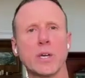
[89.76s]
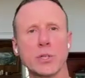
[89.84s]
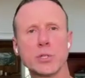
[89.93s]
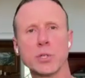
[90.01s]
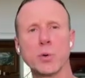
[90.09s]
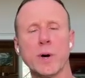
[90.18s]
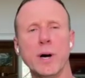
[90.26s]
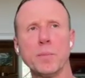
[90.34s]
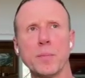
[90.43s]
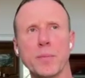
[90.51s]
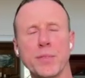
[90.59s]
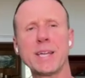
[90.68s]
Yeah.
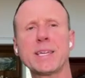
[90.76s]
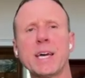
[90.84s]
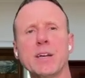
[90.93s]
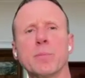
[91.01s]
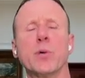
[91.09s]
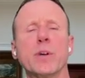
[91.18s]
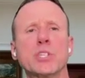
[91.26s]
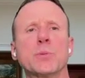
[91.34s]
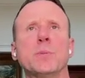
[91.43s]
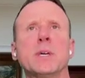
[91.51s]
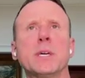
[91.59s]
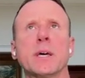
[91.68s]
So that kind of
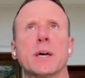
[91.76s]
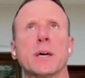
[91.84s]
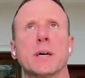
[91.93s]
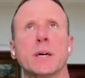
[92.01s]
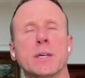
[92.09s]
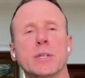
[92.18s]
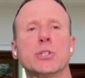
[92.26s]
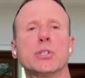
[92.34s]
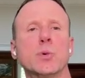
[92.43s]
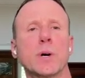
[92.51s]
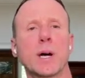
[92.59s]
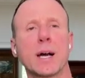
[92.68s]
brings me
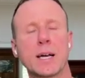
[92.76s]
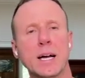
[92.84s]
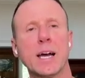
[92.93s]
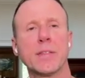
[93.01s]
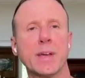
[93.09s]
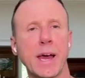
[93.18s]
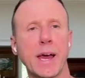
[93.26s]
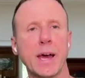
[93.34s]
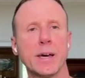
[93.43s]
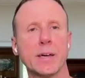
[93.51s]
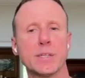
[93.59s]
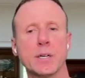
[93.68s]
to a client that I
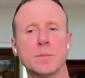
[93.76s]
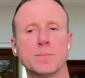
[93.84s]
had.